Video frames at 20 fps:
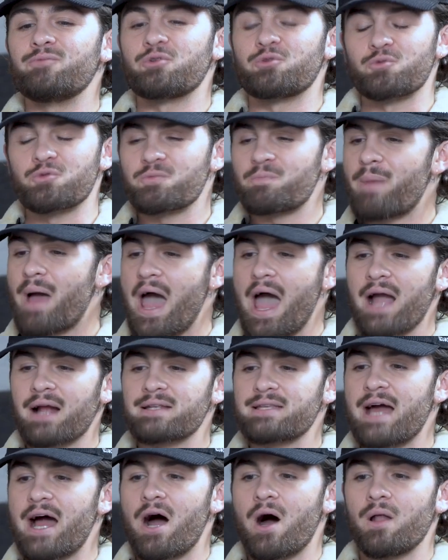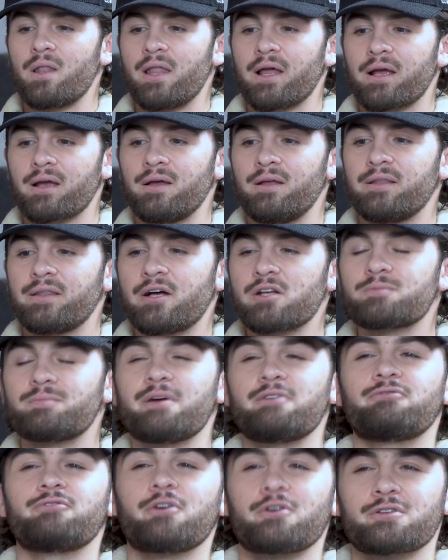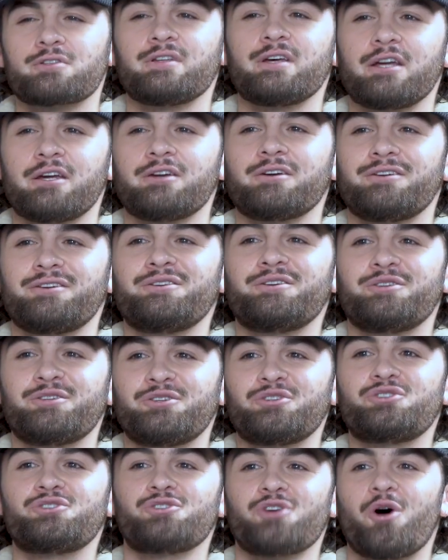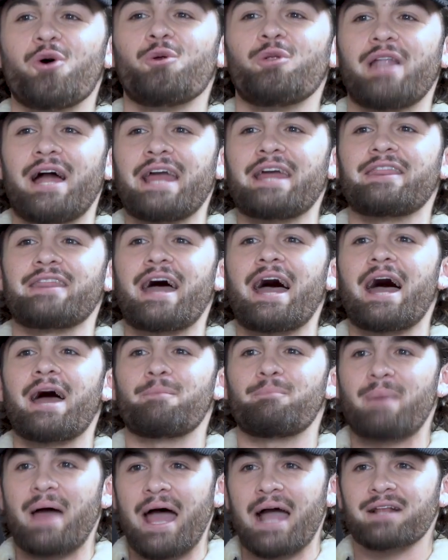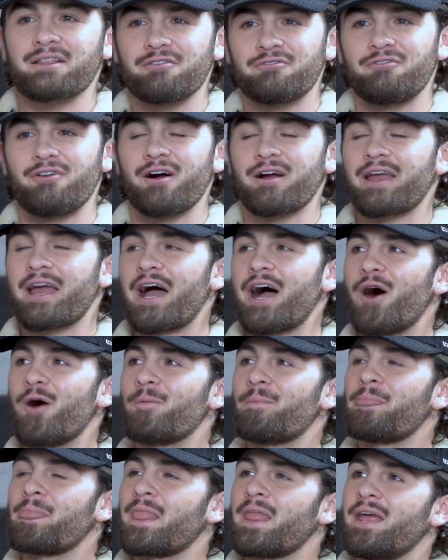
which was packed out, like that was my first like show like that, packed the fuck out.